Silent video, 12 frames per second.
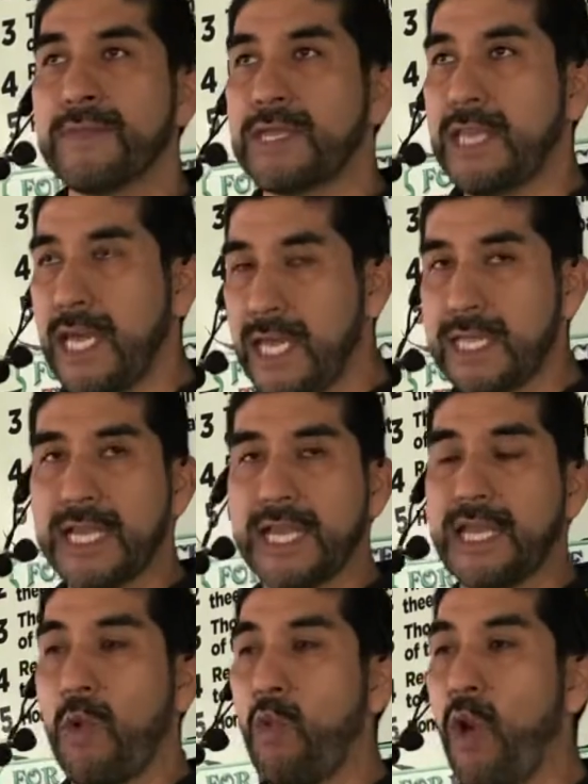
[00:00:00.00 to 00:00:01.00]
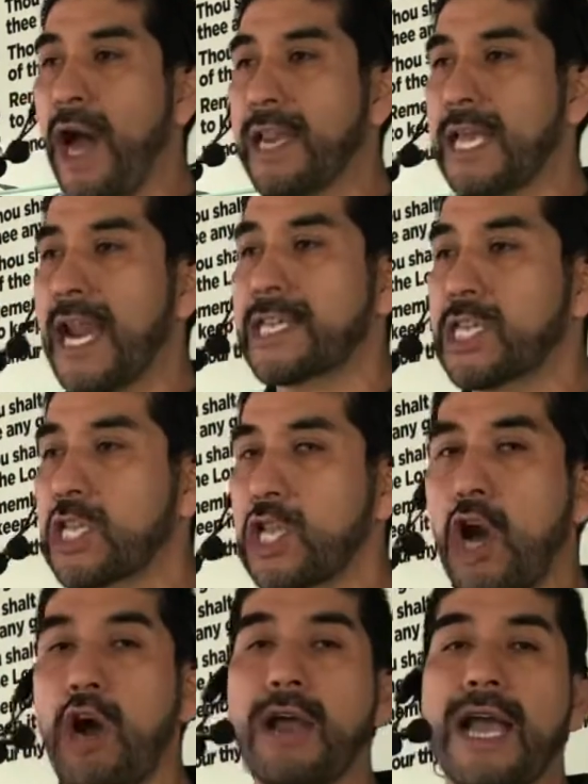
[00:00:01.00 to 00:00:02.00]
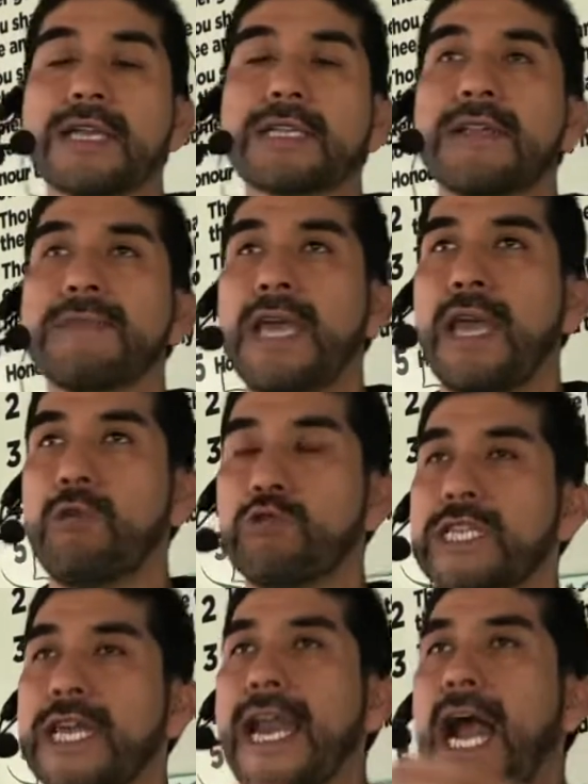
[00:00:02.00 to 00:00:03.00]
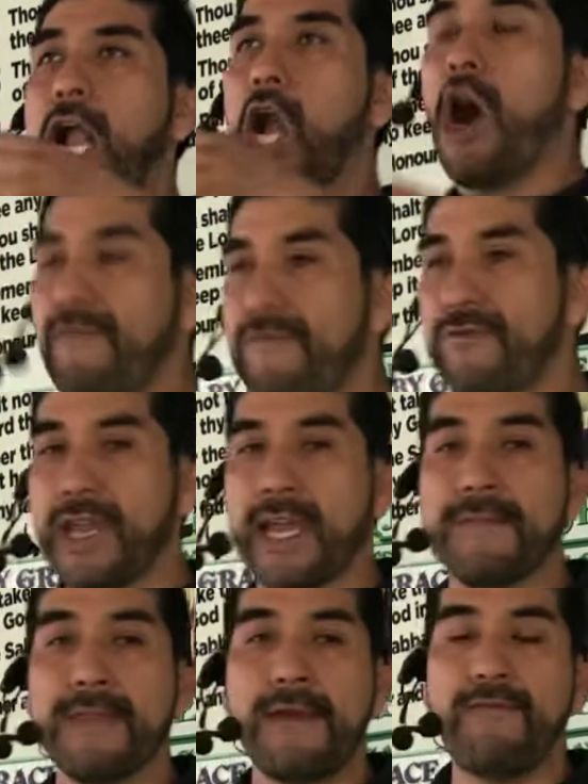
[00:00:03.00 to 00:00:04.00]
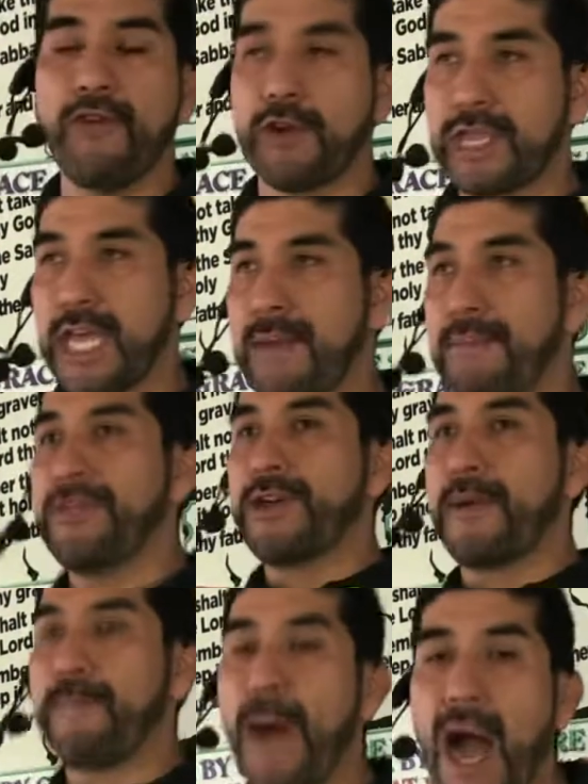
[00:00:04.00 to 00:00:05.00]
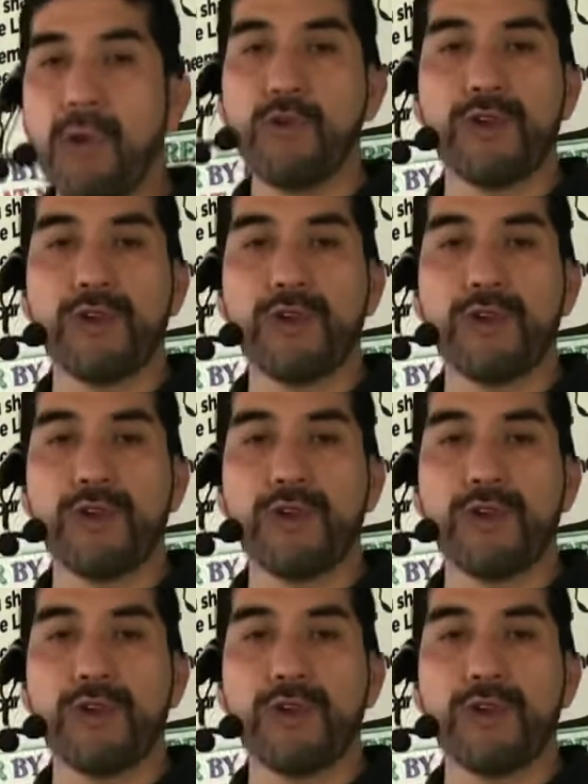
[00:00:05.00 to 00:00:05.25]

things that they wanted as long as it was not a conflict for them and their power.